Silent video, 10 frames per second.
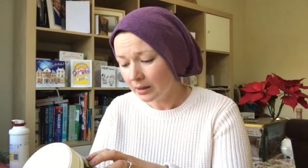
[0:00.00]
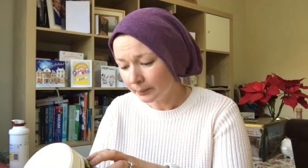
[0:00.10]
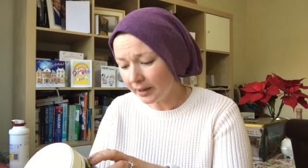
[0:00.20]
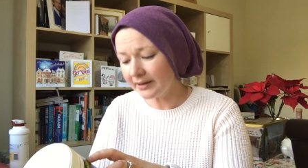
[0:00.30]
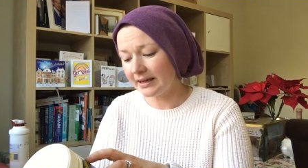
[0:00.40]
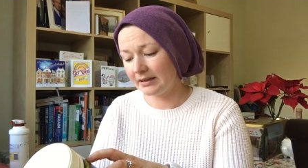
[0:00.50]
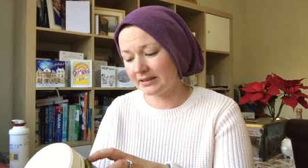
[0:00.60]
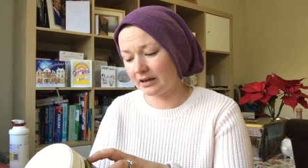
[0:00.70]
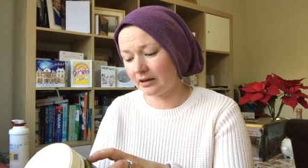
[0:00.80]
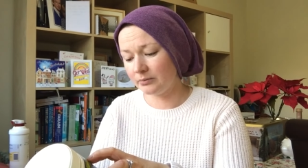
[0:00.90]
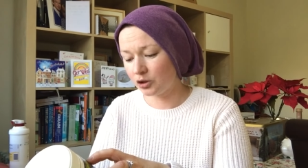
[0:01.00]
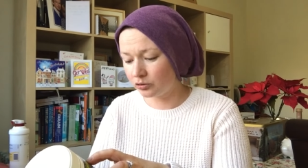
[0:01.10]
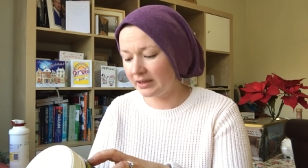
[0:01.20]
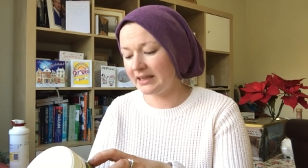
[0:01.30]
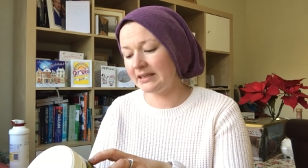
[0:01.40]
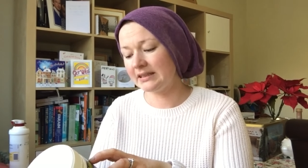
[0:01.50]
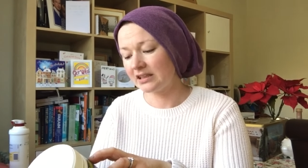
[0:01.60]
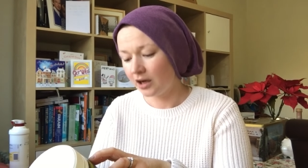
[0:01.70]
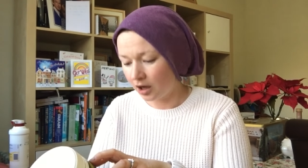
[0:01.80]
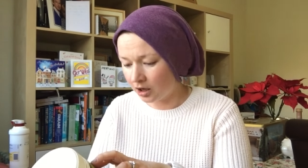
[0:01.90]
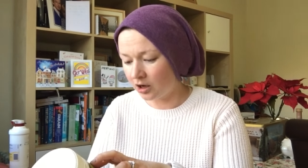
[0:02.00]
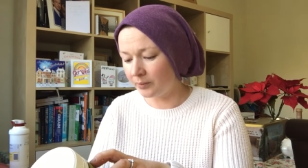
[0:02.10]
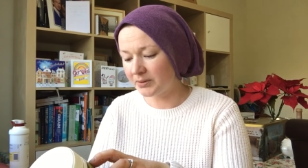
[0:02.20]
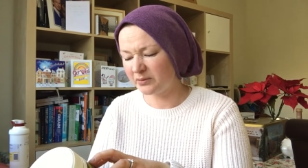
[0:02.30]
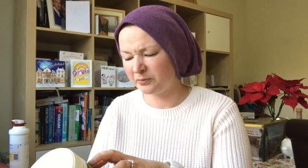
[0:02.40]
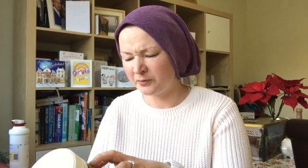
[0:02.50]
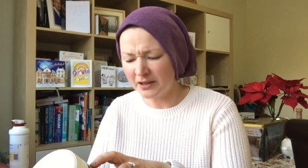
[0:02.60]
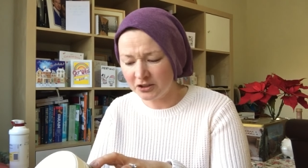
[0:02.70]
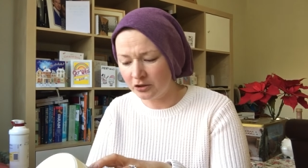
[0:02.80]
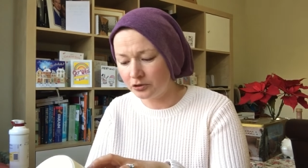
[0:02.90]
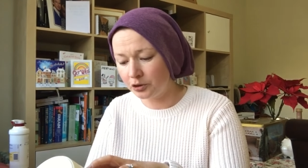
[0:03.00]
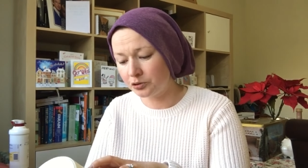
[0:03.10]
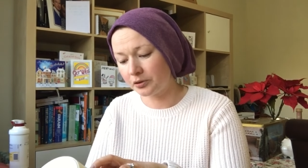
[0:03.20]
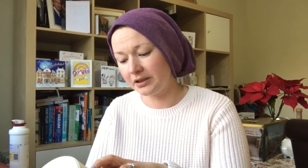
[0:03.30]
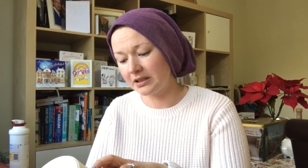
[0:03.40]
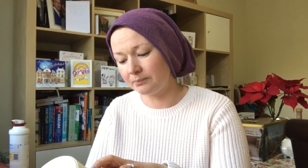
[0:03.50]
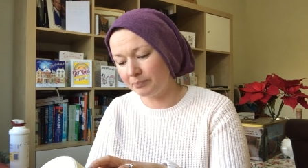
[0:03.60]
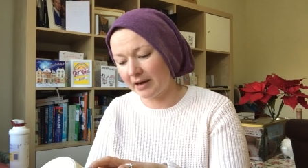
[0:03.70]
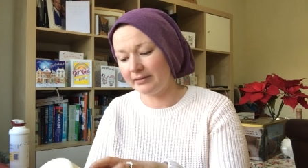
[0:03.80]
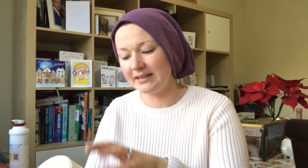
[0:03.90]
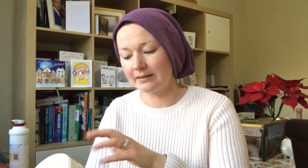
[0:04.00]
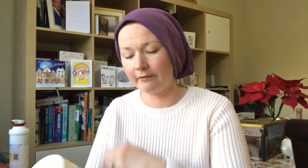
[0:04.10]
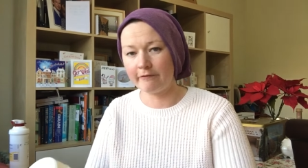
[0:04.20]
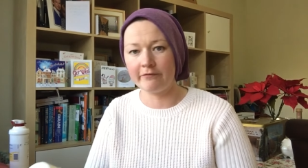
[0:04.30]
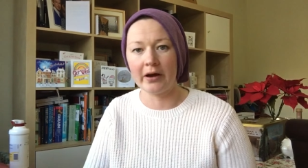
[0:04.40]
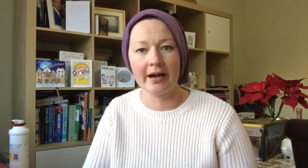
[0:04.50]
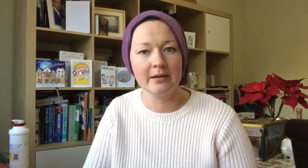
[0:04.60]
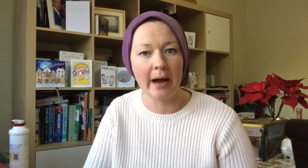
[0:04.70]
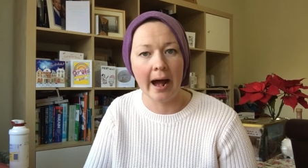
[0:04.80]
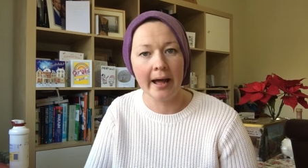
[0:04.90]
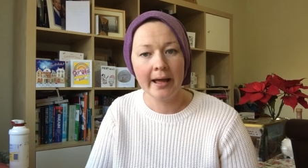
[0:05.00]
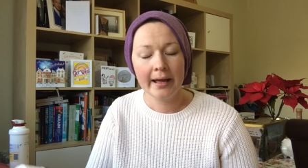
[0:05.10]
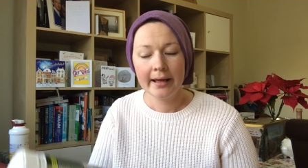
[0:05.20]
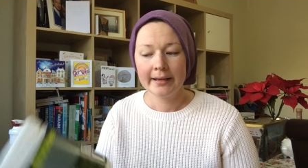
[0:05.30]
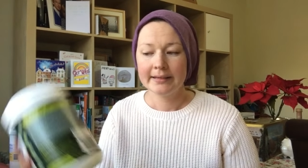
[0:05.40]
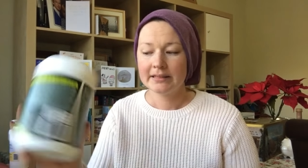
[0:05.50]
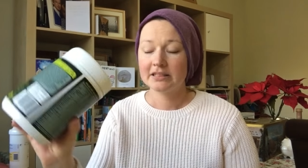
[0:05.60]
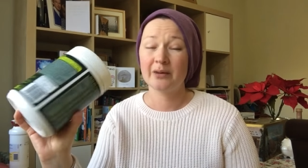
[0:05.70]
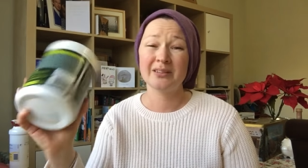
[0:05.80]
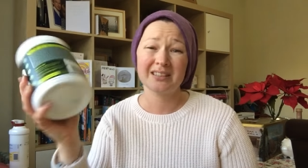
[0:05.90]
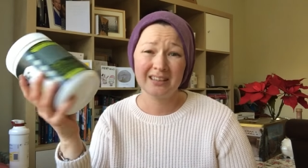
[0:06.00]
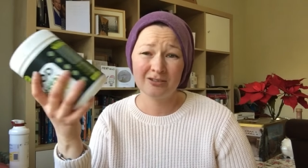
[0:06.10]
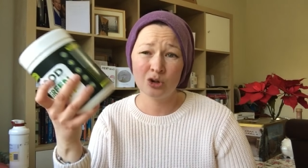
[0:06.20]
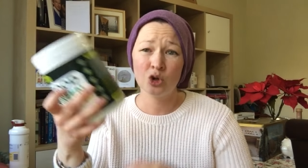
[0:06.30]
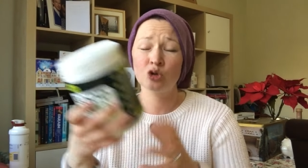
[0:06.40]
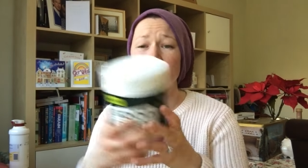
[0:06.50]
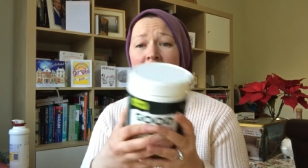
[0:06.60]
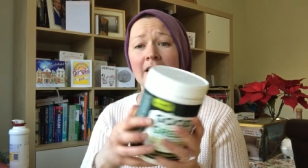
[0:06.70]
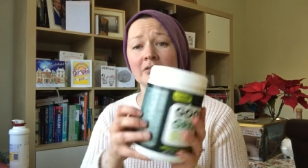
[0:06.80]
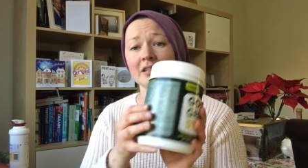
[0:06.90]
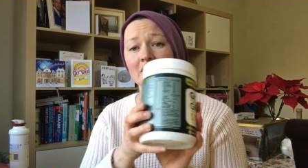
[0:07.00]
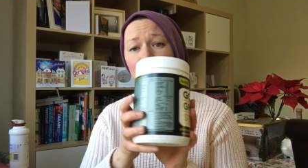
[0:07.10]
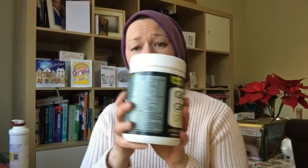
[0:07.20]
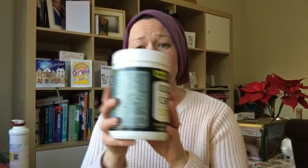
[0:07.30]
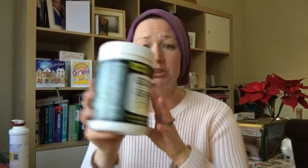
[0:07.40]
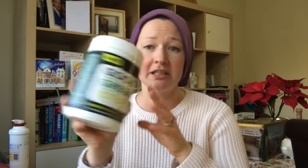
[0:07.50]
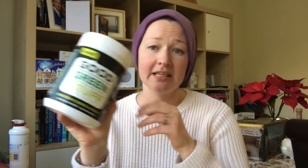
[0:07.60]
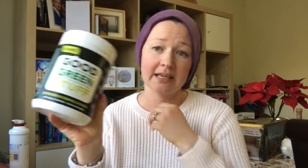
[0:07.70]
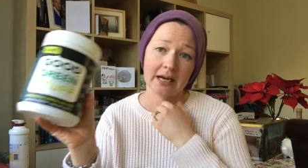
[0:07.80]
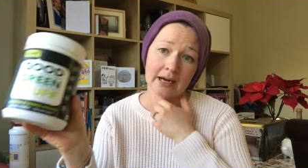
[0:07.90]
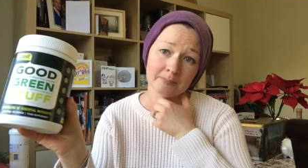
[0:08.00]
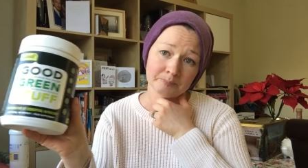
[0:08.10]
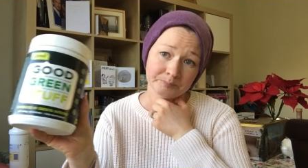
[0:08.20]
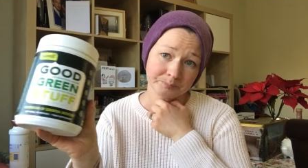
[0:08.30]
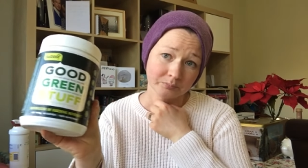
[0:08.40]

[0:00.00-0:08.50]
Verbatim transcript: plant enzymes, greens, herbs, phytonutrients, berries and fibre. So it's all round is what she um,